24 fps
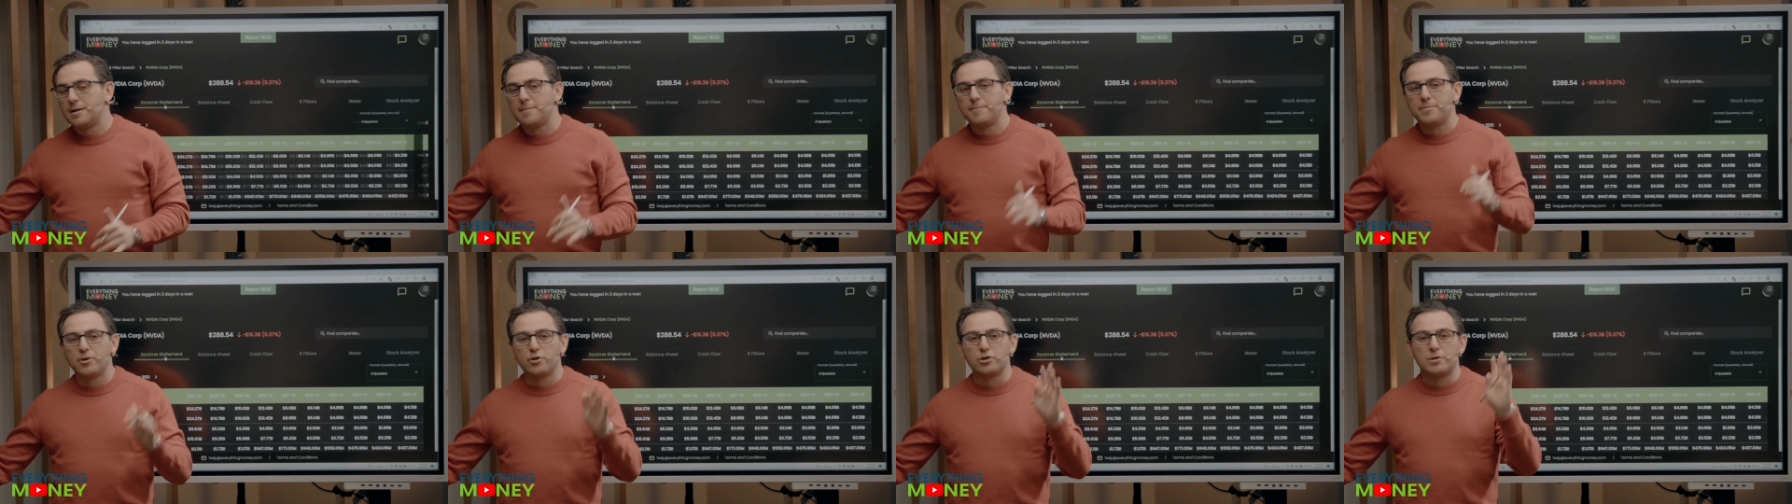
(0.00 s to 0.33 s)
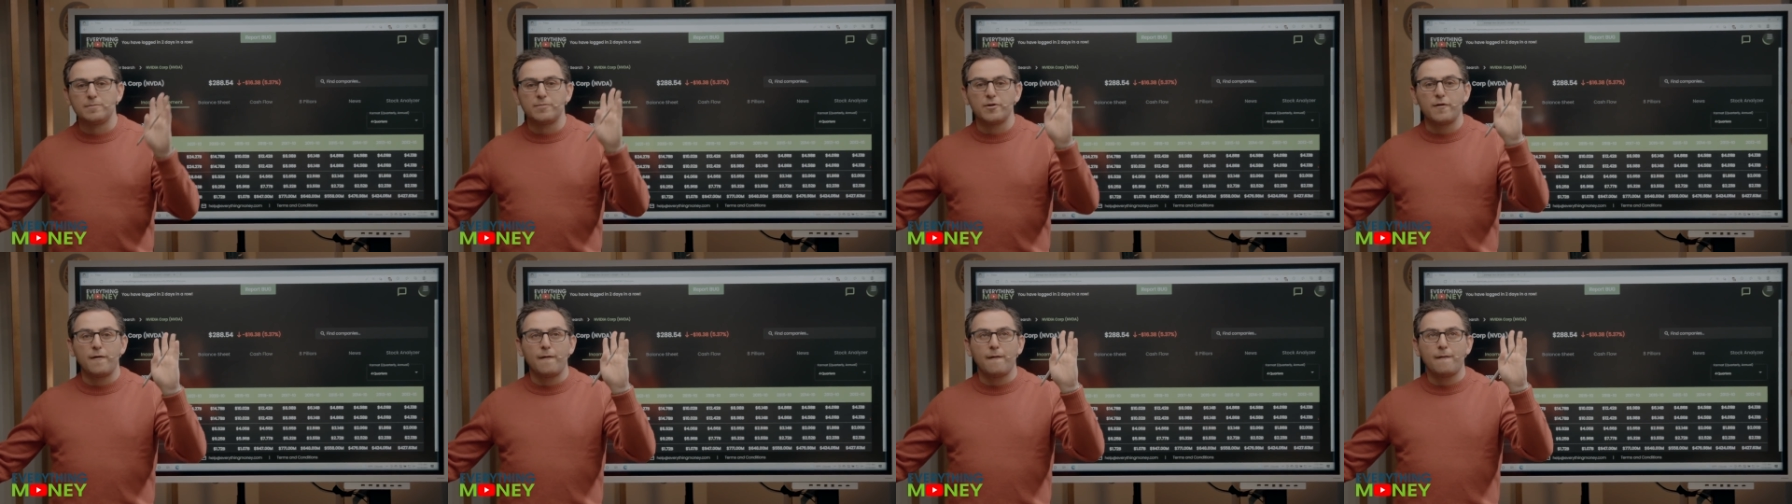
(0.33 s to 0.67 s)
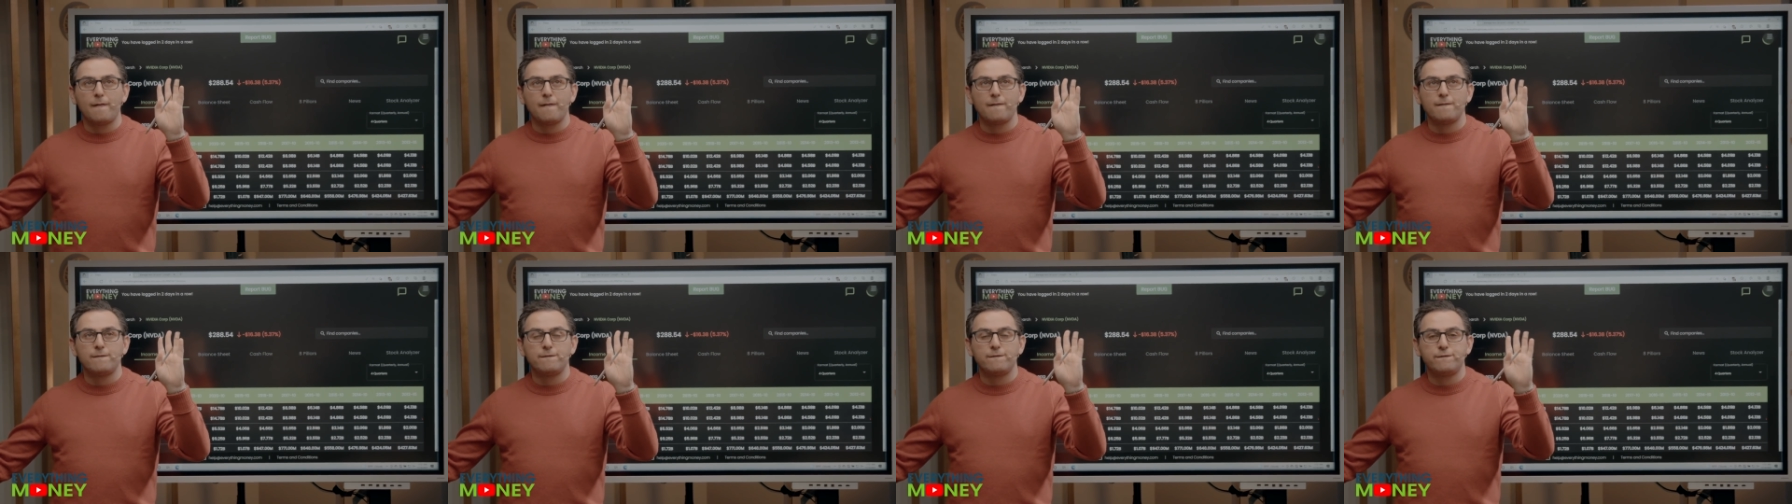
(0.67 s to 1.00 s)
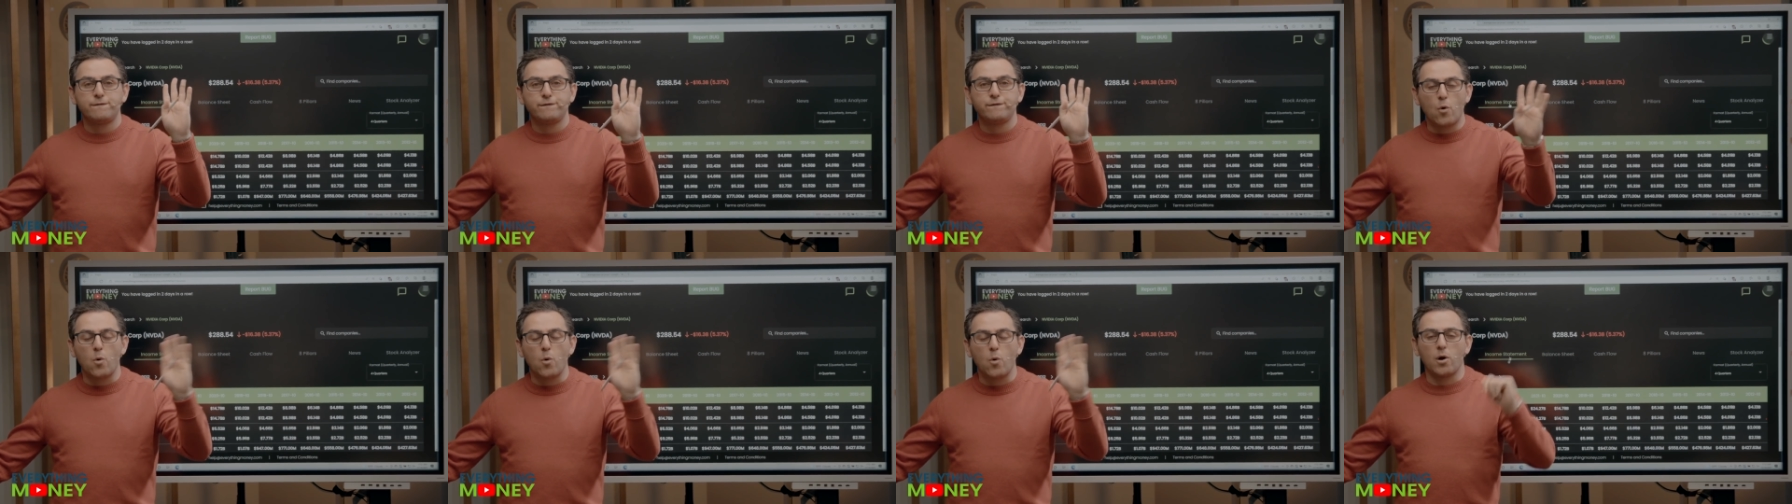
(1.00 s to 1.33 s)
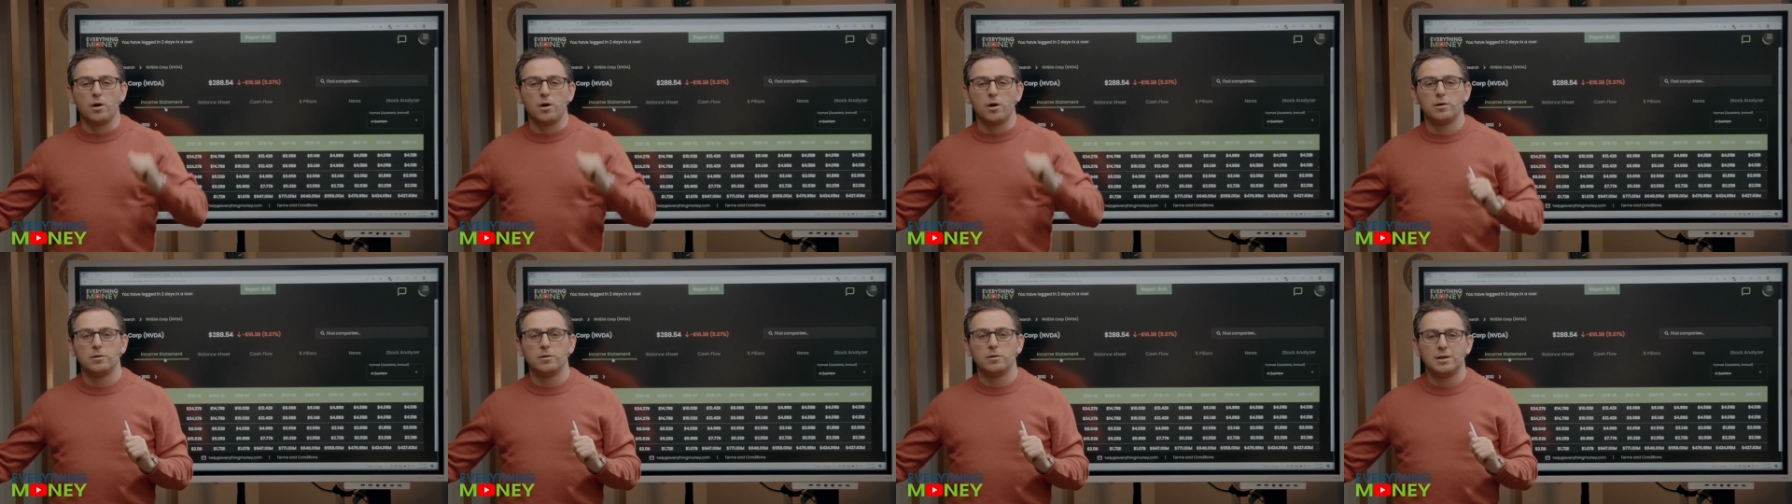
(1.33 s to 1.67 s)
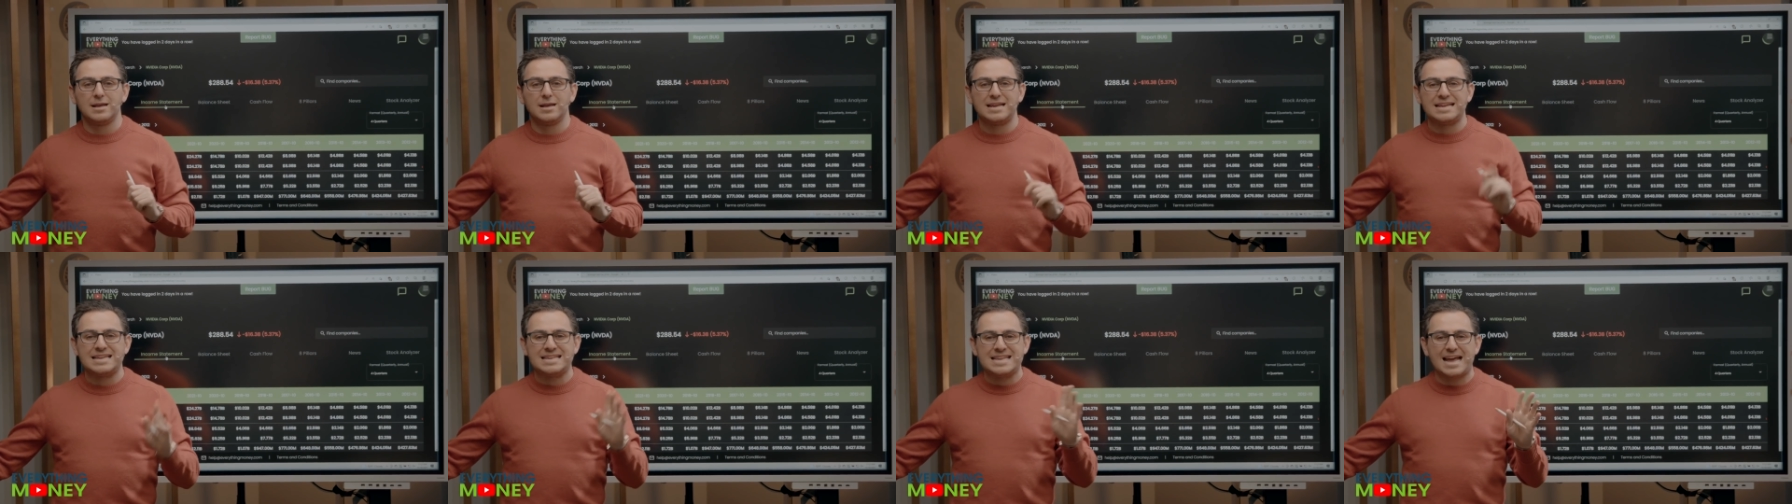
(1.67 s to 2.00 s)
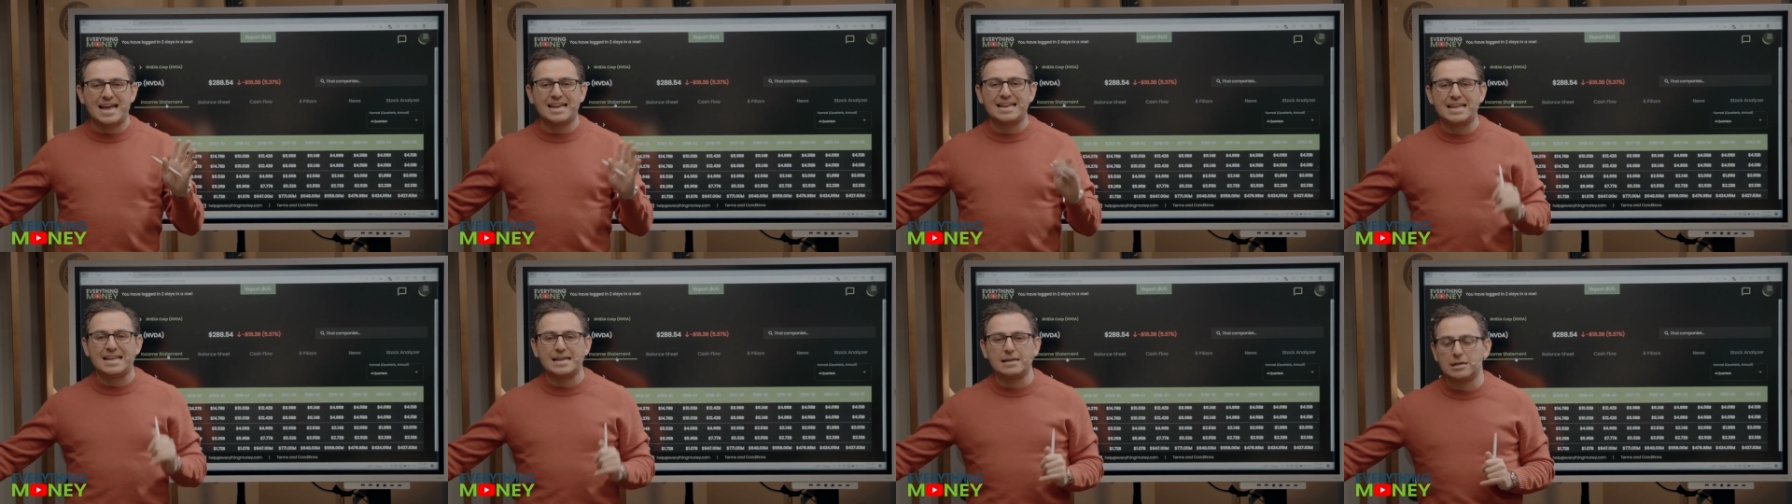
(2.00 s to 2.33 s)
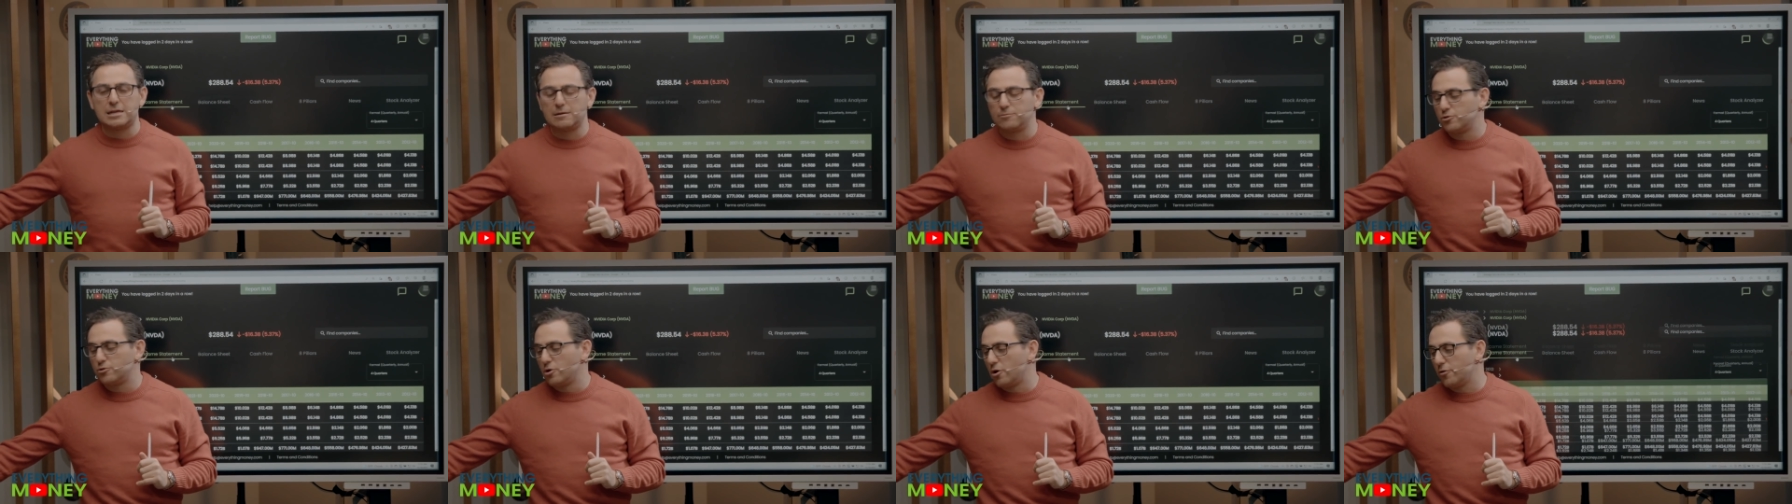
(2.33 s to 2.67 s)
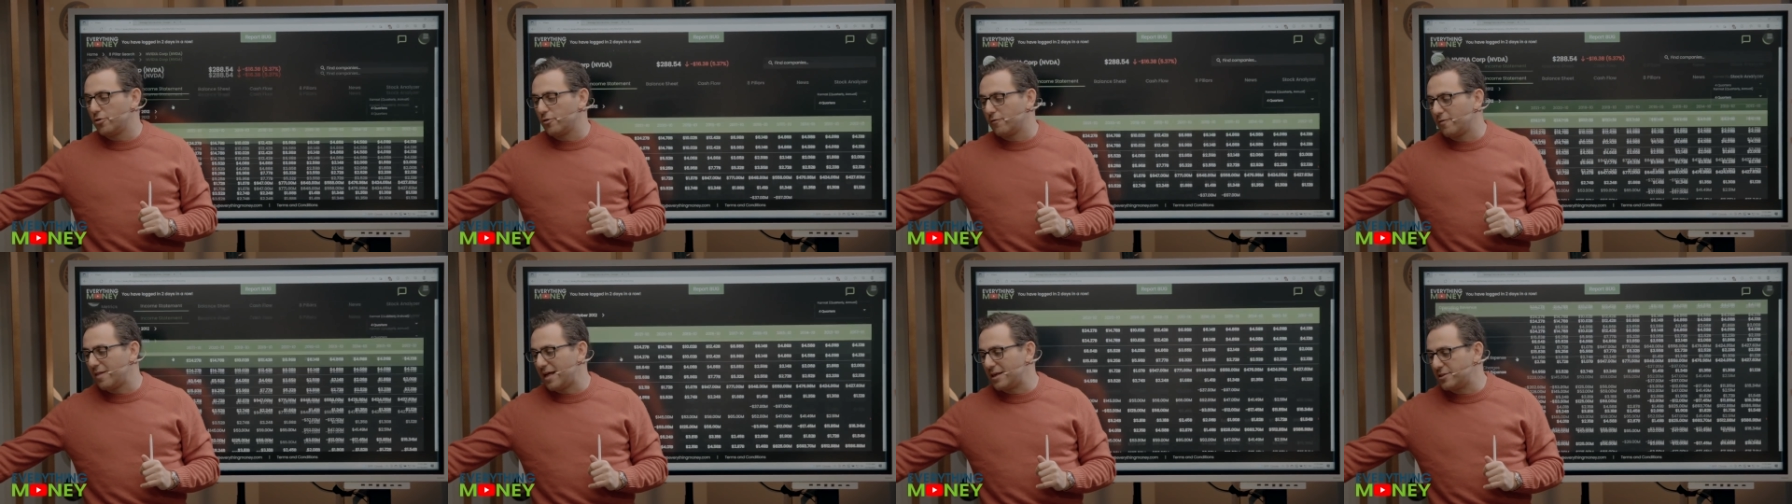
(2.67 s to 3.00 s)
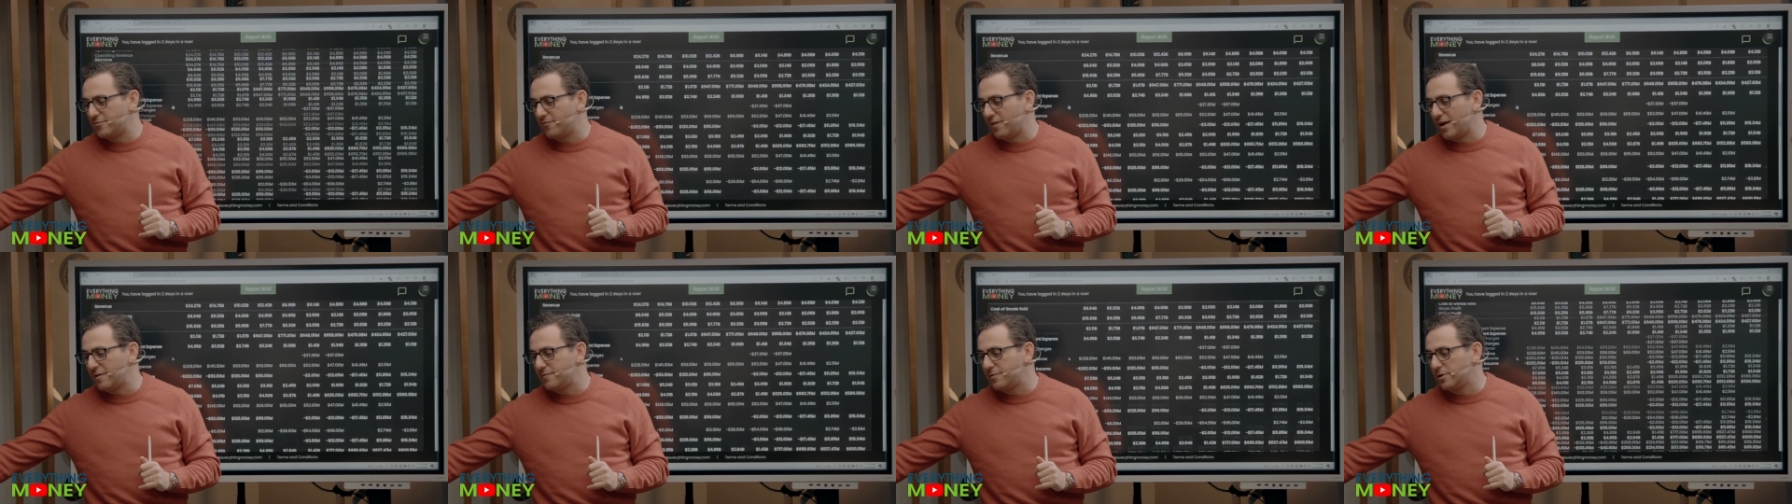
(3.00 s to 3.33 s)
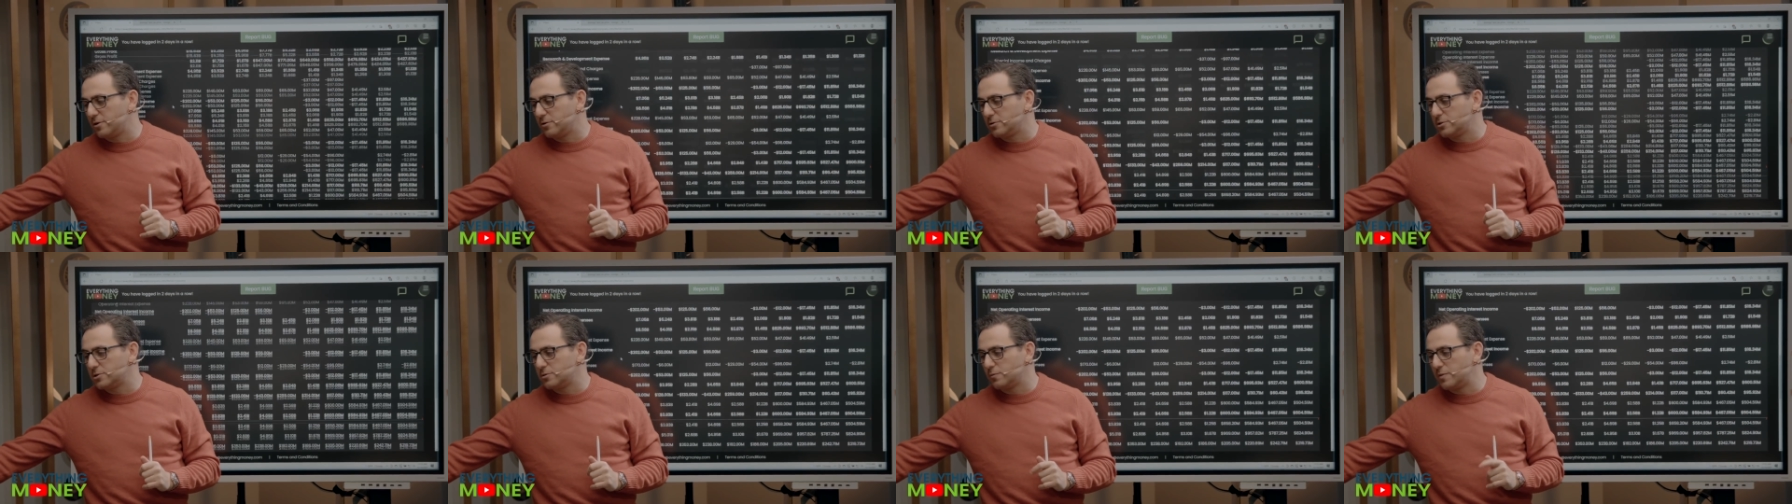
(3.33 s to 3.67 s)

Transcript: Pillar number four net income growth of the last five years.